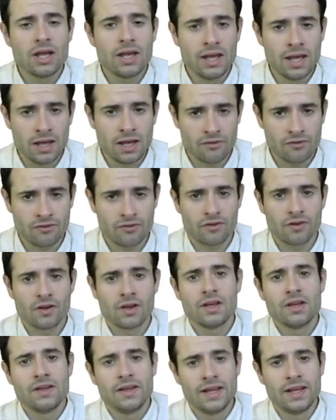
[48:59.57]
if
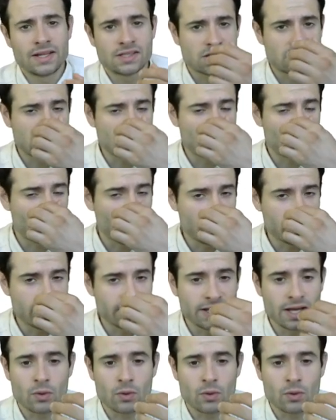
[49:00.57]
it's a separating